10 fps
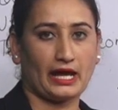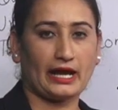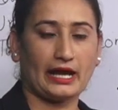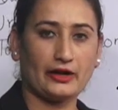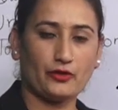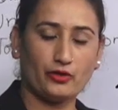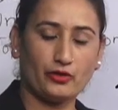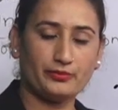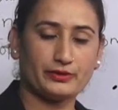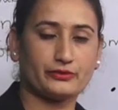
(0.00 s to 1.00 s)
I
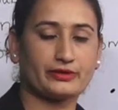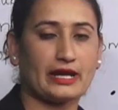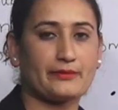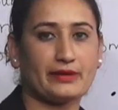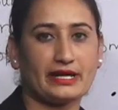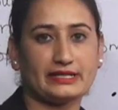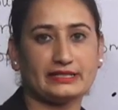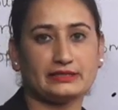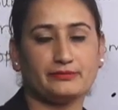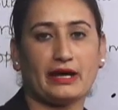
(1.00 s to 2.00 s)
hope you can make
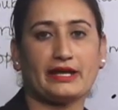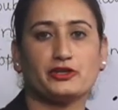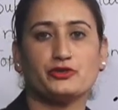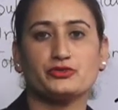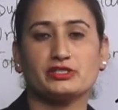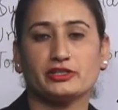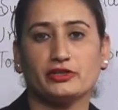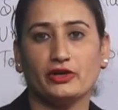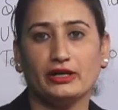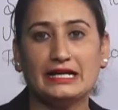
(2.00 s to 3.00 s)
it by using
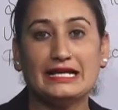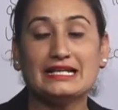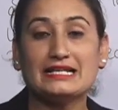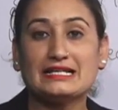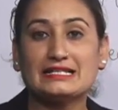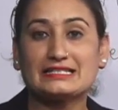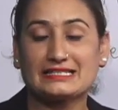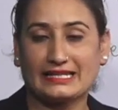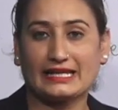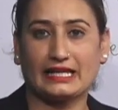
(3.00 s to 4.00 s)
your
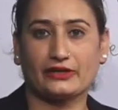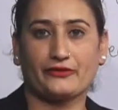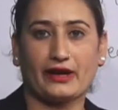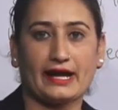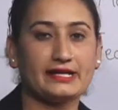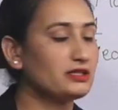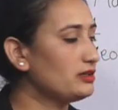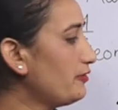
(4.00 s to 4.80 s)
scale, right?